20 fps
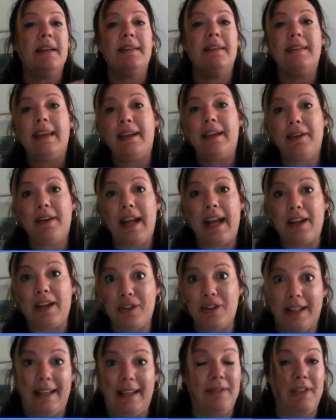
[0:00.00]
they're
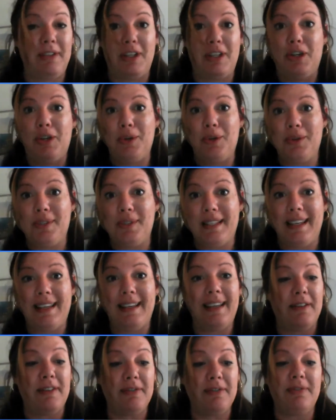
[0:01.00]
actually even
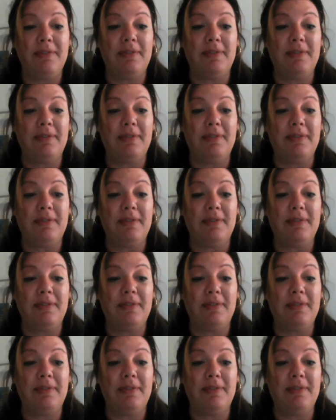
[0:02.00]
using.